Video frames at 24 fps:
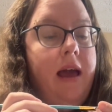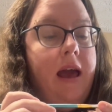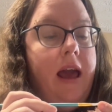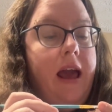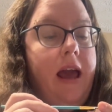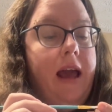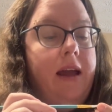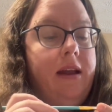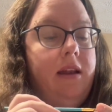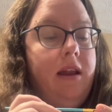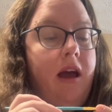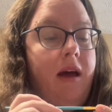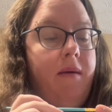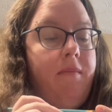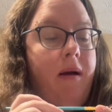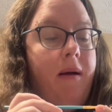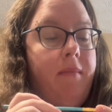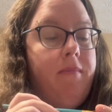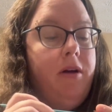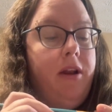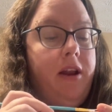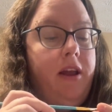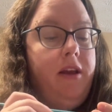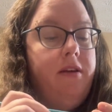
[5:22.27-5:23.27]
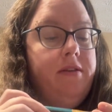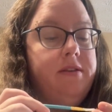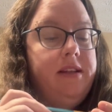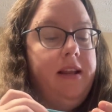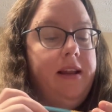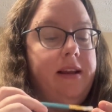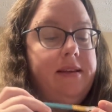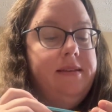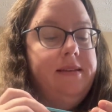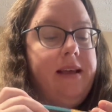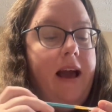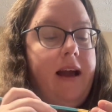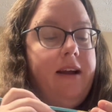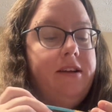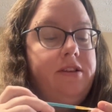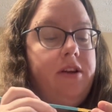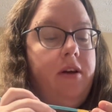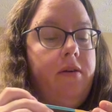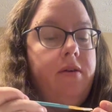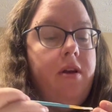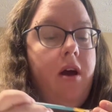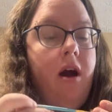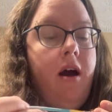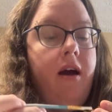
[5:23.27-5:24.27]
And I'm going to use an
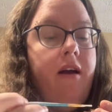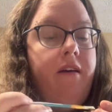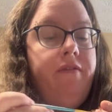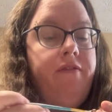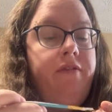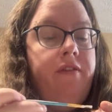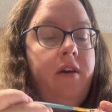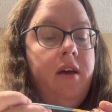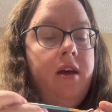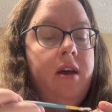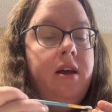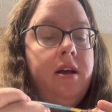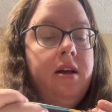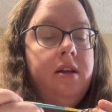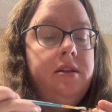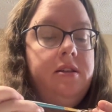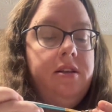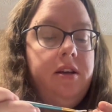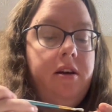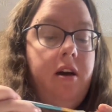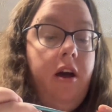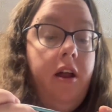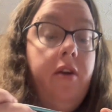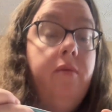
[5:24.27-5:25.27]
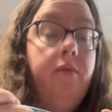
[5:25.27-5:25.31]
X-Acto knife to cut